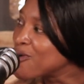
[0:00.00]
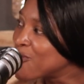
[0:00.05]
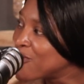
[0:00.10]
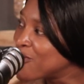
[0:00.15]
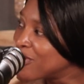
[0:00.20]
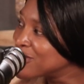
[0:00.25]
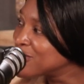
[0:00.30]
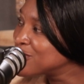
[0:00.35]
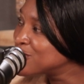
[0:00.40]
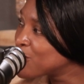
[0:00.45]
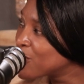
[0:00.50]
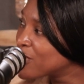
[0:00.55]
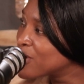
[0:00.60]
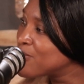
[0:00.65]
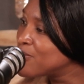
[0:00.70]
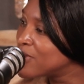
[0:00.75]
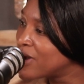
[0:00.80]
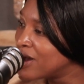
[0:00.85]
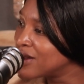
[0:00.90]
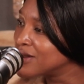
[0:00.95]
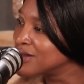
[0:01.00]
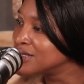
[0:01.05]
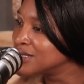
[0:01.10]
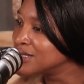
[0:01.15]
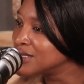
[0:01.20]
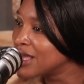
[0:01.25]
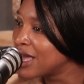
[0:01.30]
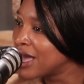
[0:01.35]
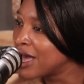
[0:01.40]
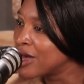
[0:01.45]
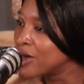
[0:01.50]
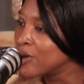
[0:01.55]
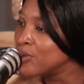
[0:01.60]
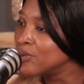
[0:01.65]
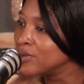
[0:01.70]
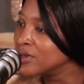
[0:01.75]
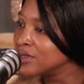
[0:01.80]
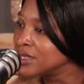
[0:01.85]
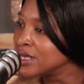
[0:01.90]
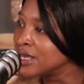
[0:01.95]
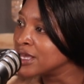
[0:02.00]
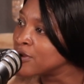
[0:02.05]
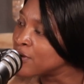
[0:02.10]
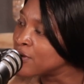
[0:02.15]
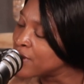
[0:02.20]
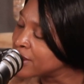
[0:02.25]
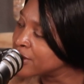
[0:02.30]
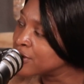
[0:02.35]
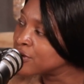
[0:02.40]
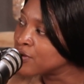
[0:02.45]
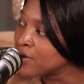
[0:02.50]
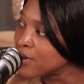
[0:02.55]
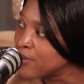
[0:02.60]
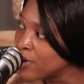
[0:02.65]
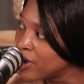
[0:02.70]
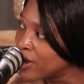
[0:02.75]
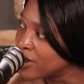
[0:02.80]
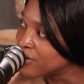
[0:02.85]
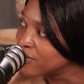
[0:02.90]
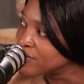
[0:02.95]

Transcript: I want to talk about the hereditary part